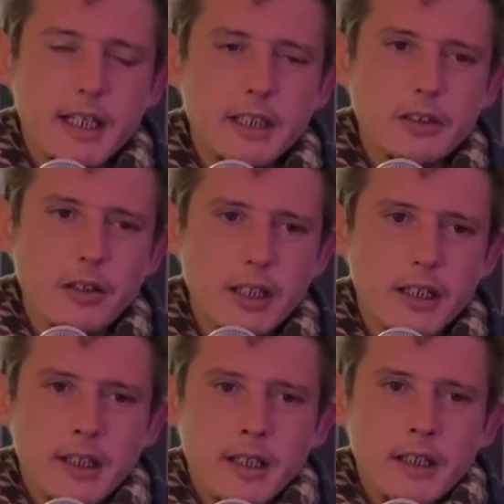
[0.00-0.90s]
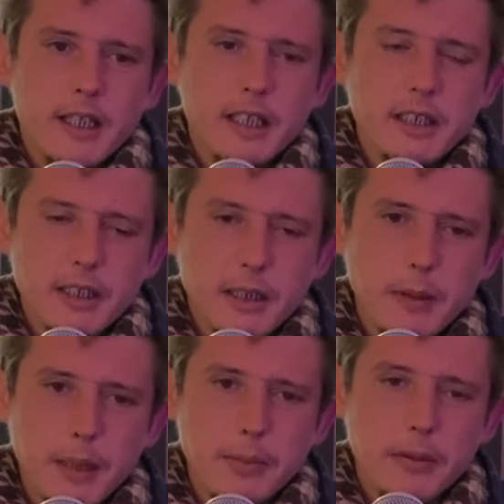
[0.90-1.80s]
And it's like, these are
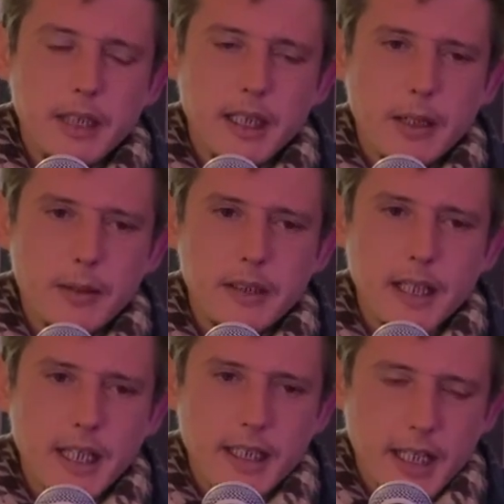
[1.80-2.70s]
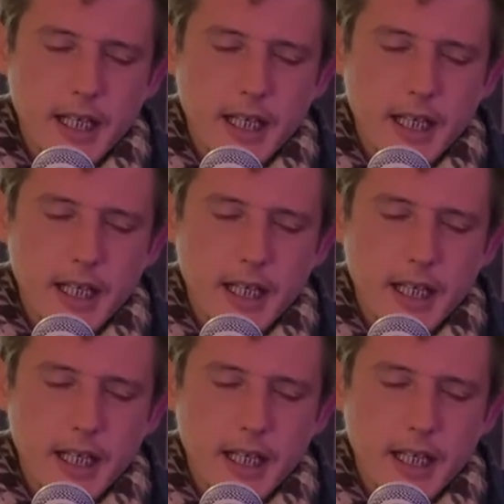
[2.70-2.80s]
the people they're going to edit